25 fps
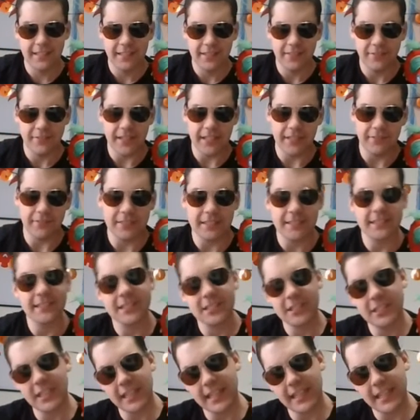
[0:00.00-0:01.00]
Wait, does a
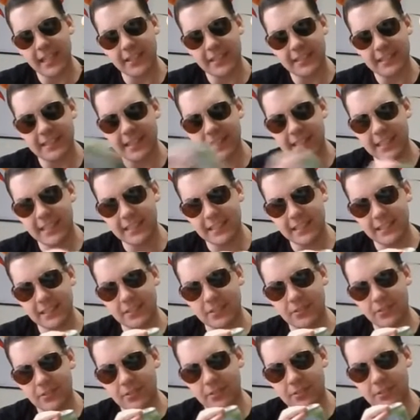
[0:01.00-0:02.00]
shake count as this
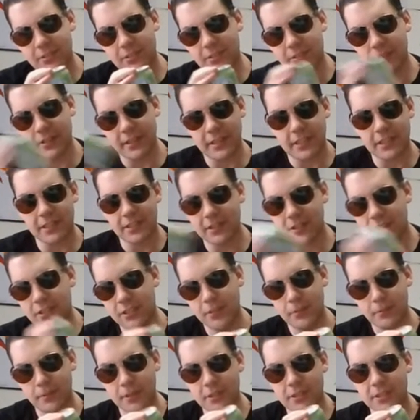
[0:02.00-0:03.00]
or like two
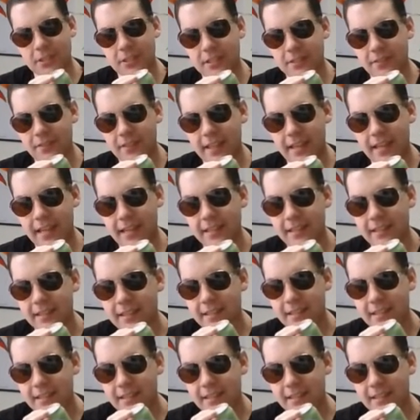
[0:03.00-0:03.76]
motions of that?